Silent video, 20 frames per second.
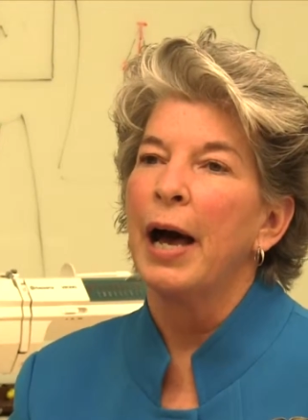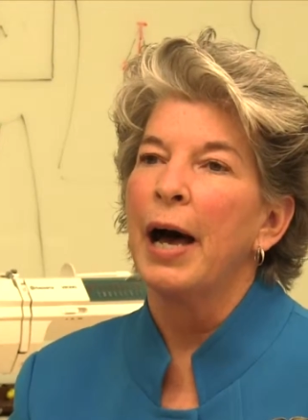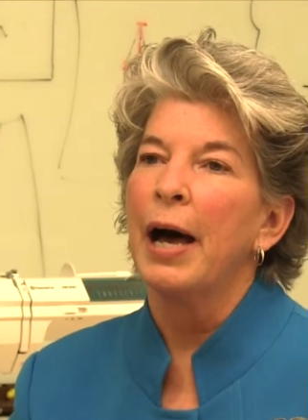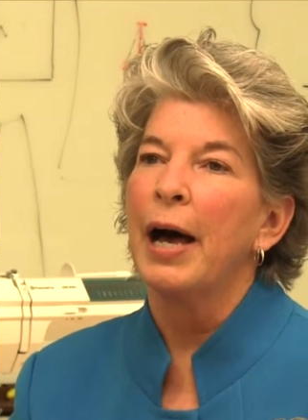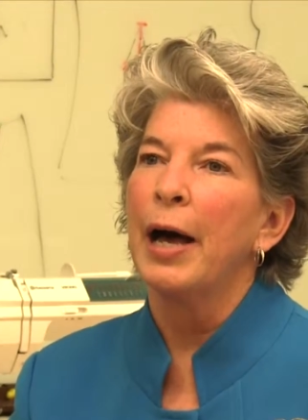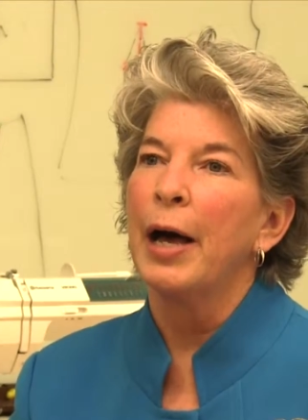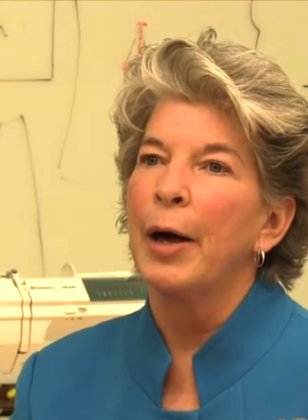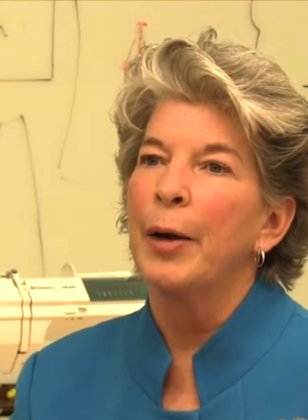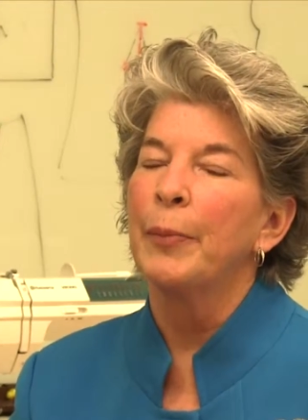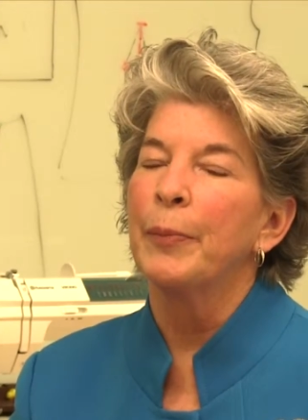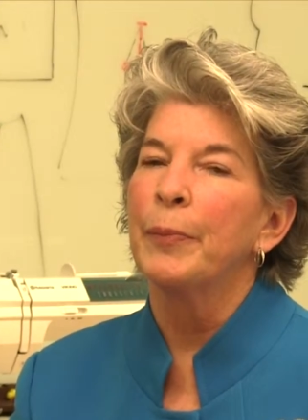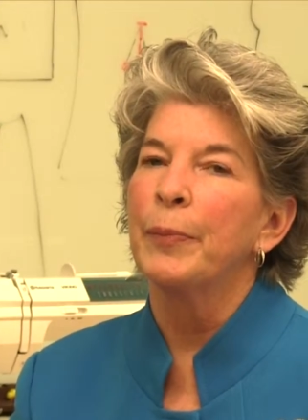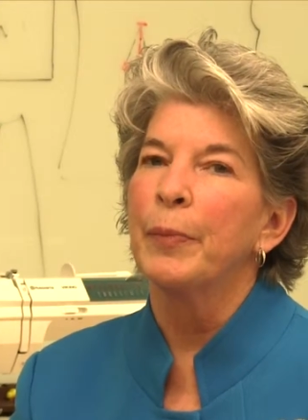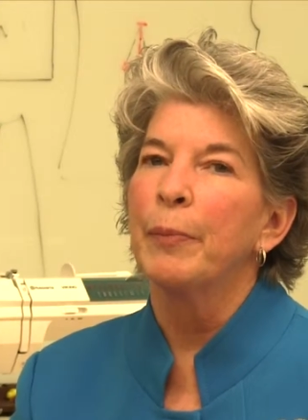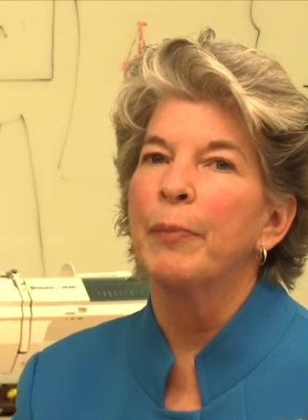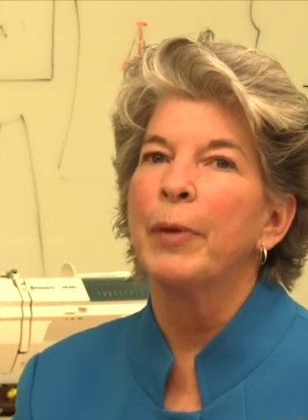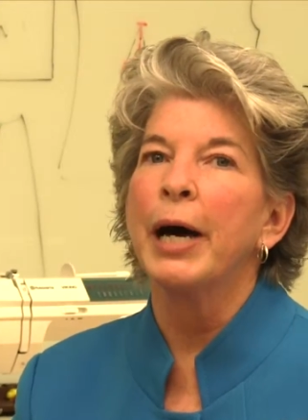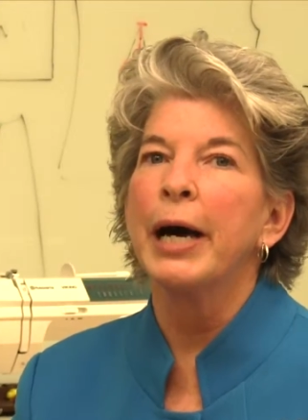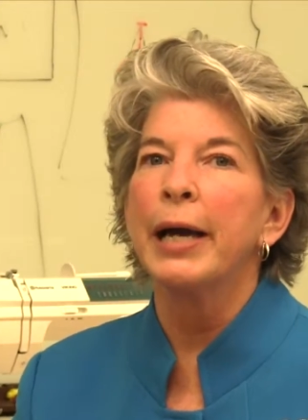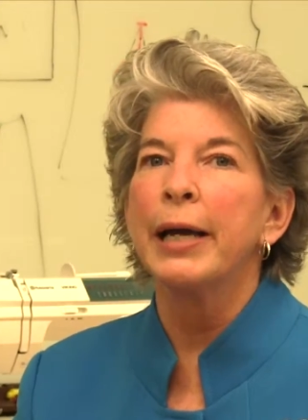
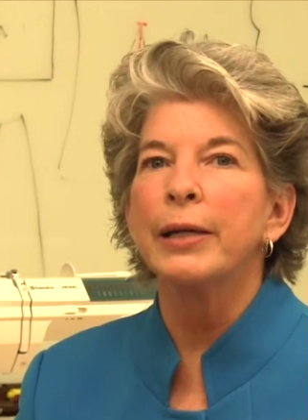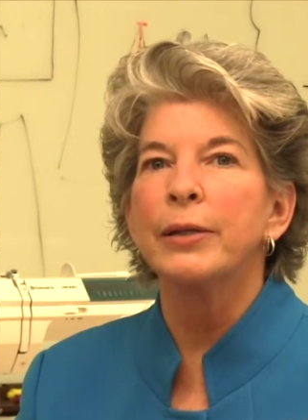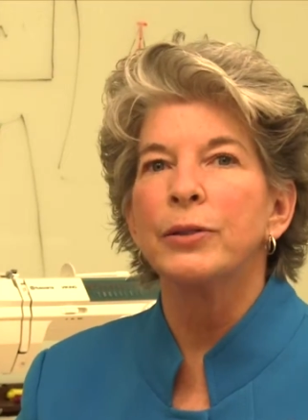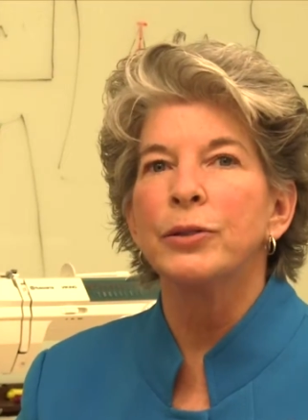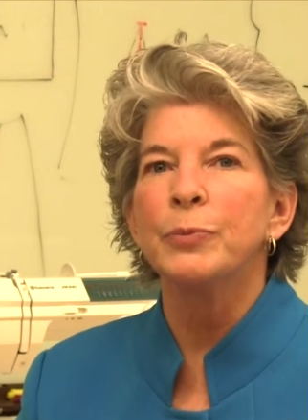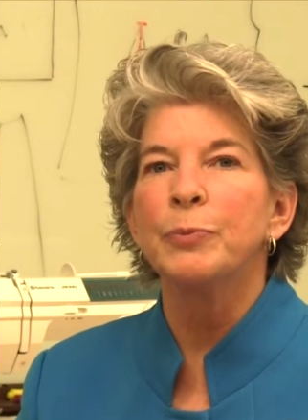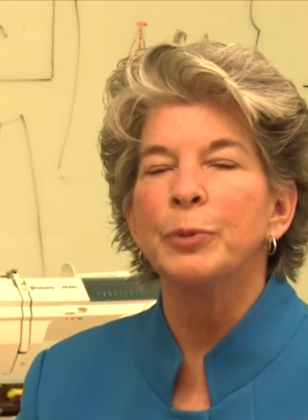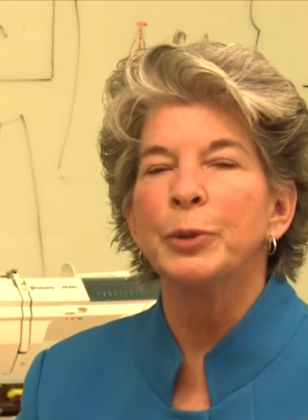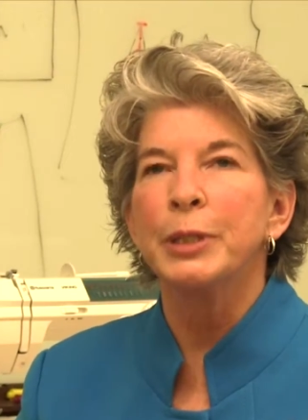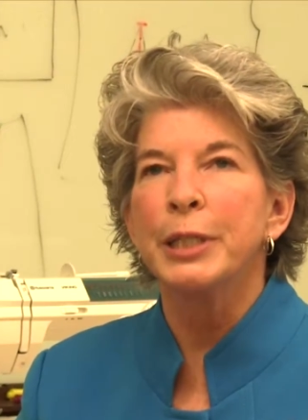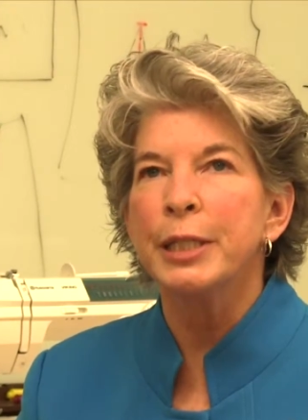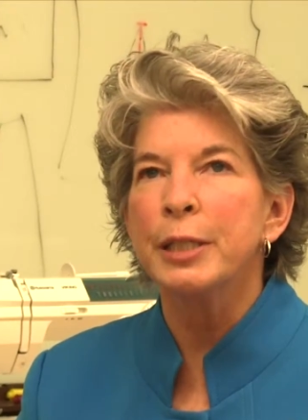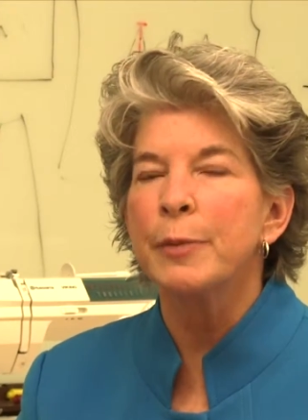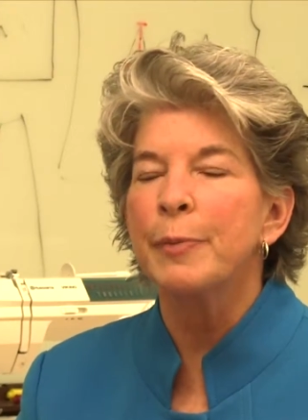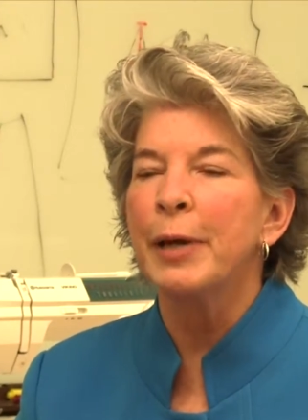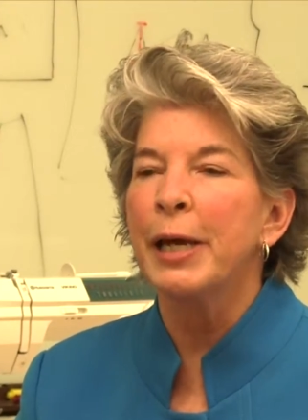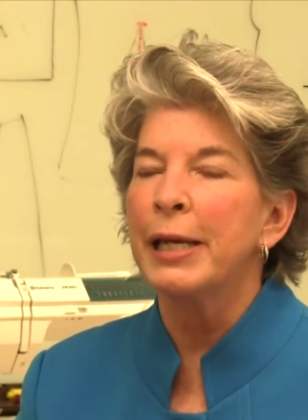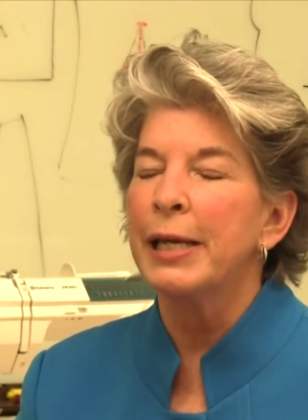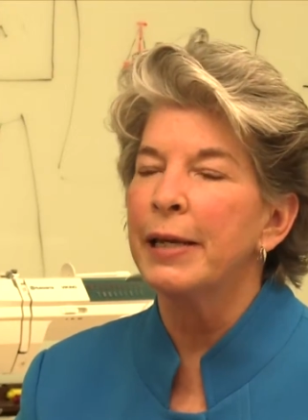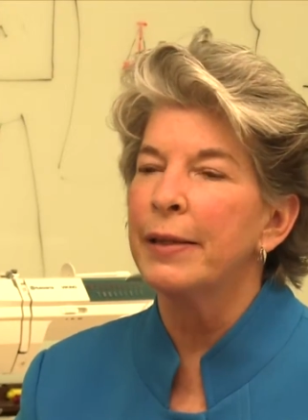by
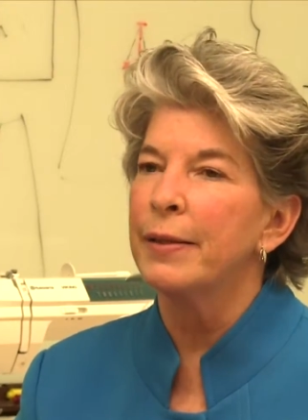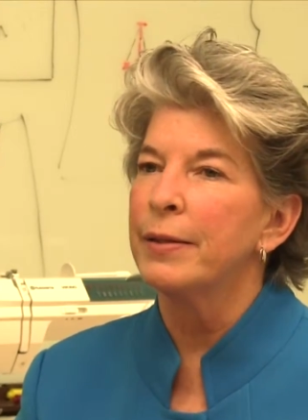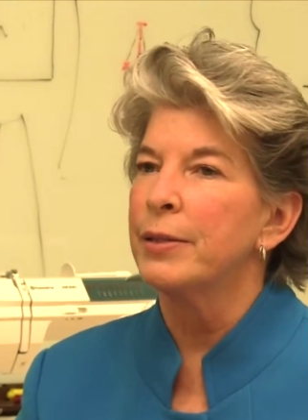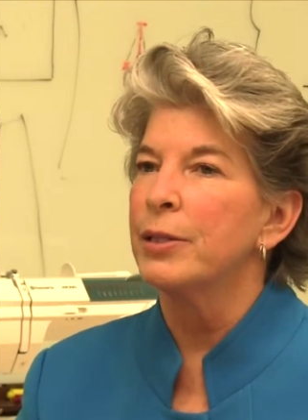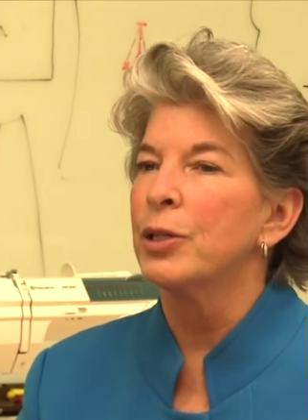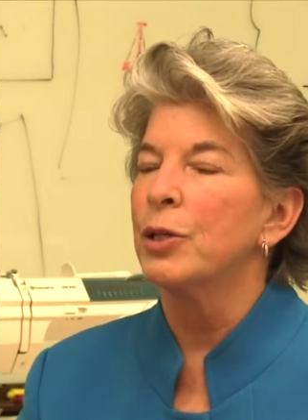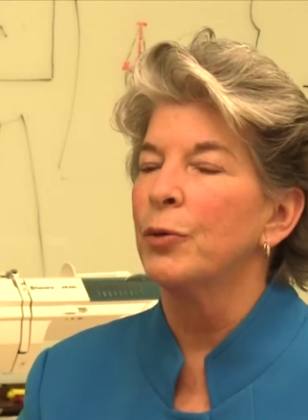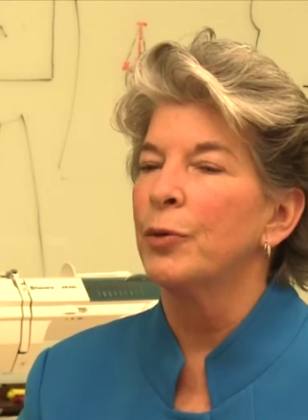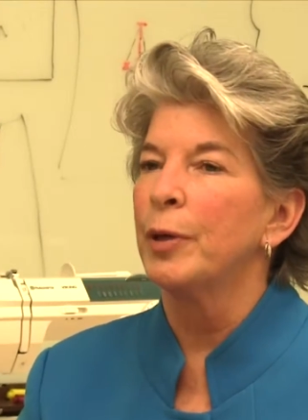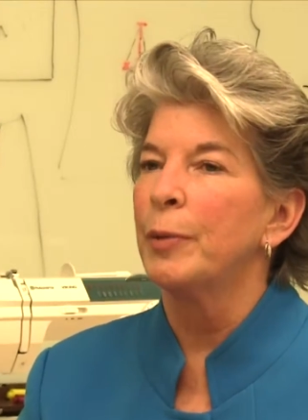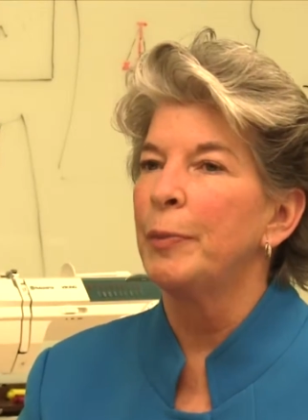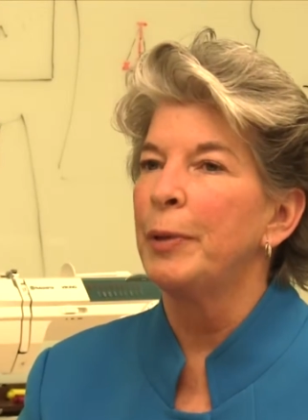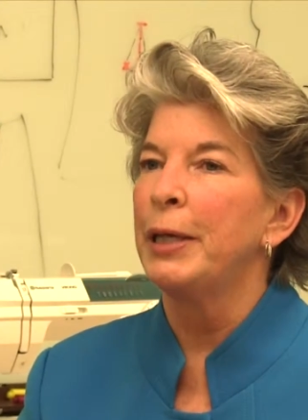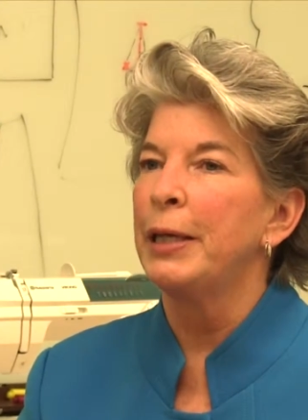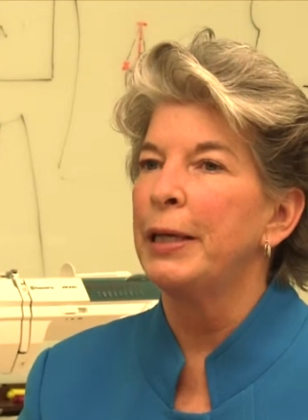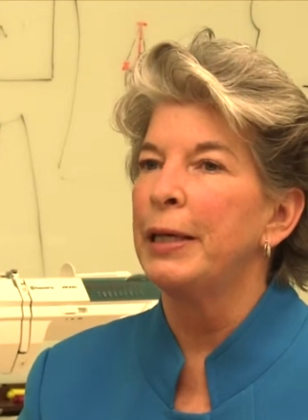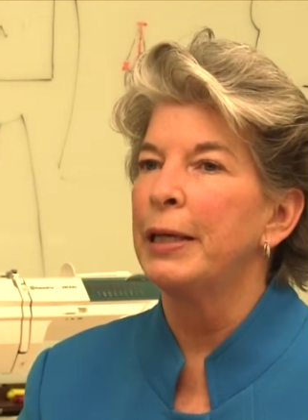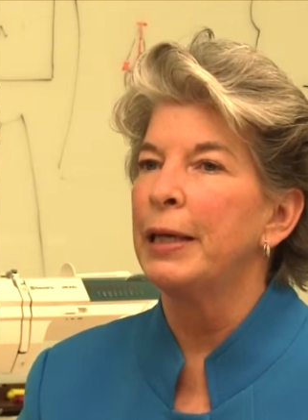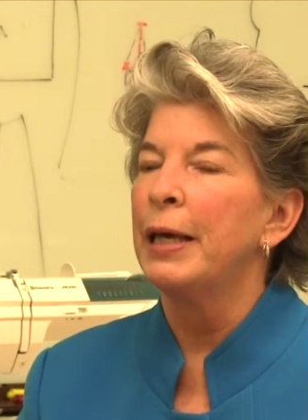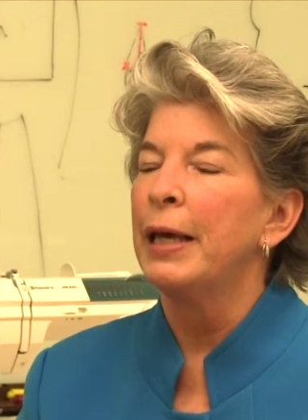participating in this
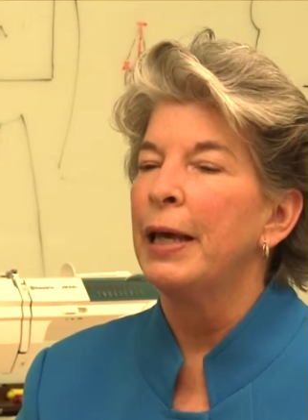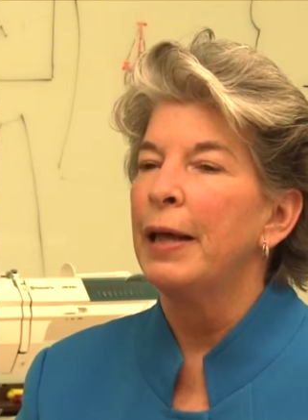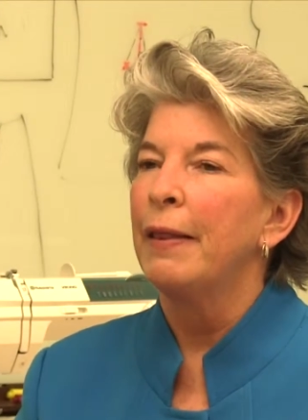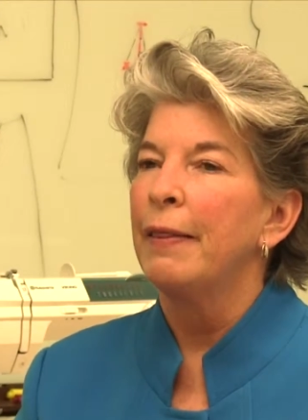QEP